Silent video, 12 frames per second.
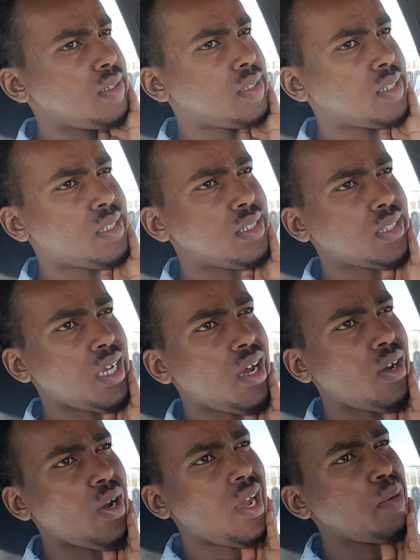this is
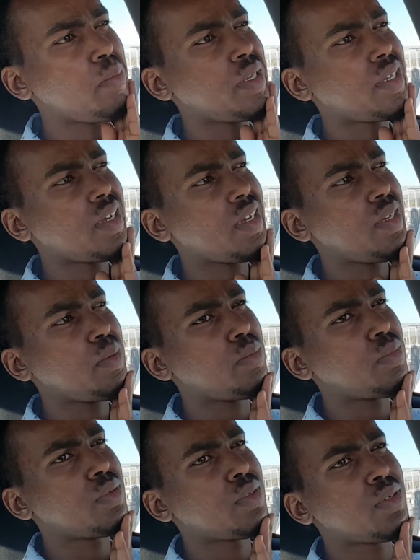how I became
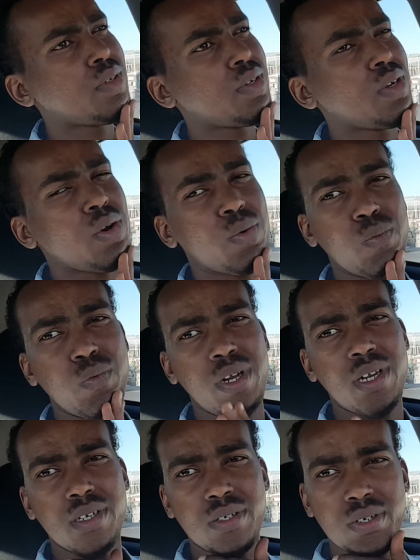
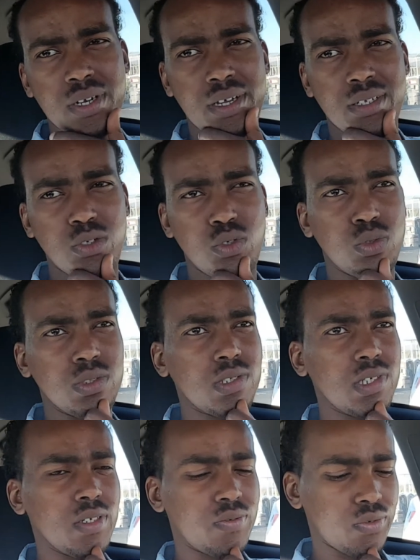really good at doing
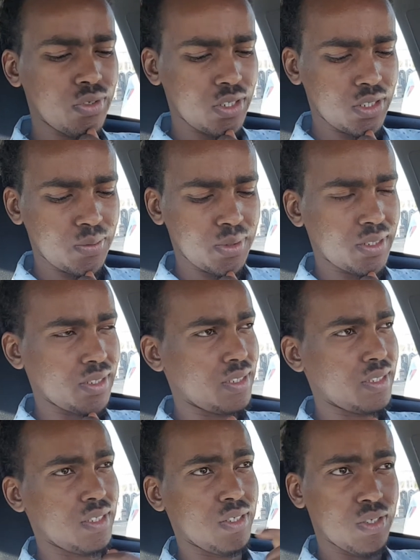deliveries,
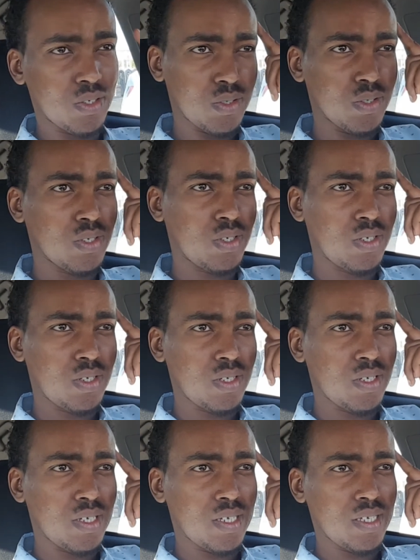because
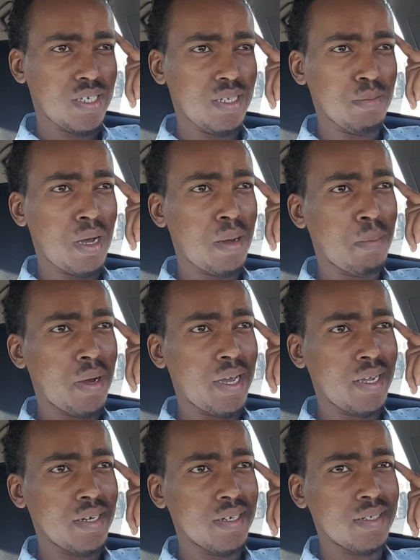in my
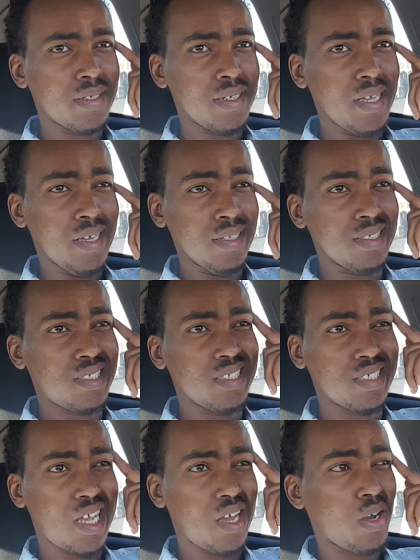mind, and this
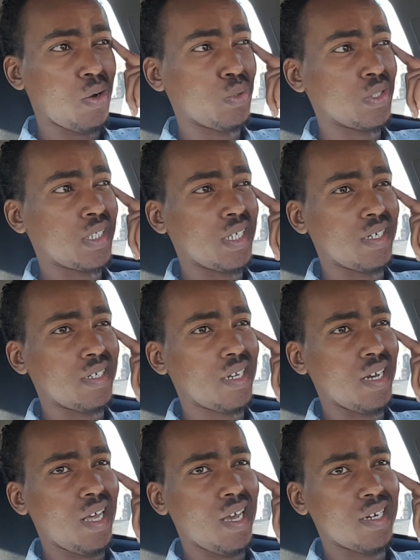is how I was getting a
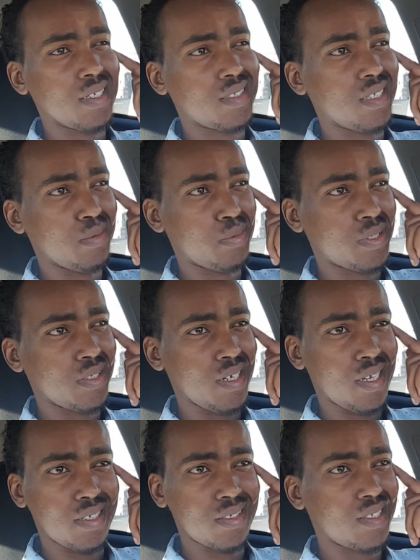lot of tips,
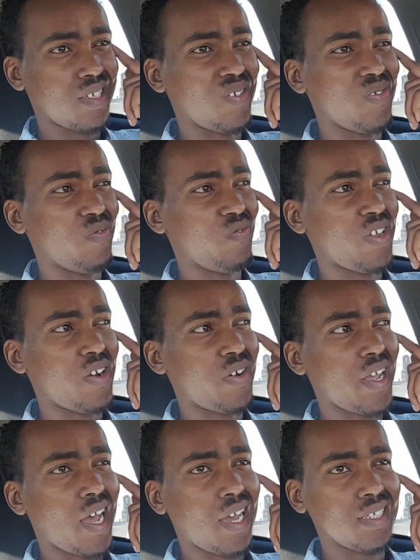like
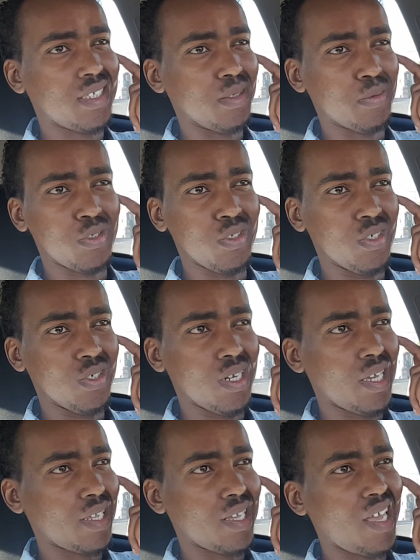very high tips,
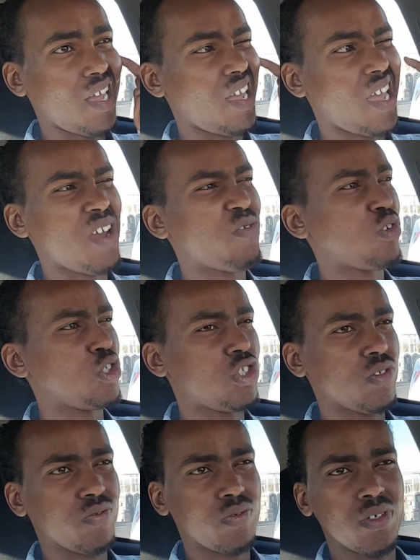like
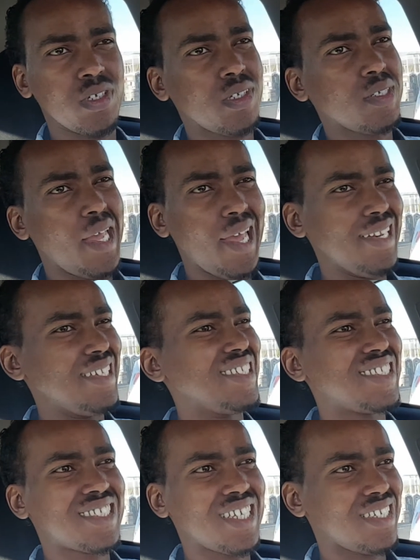average of at
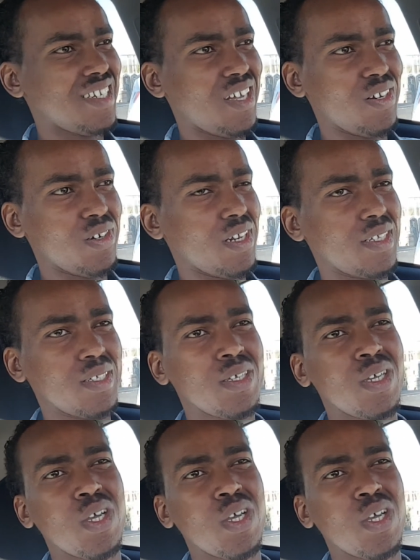least $10. Like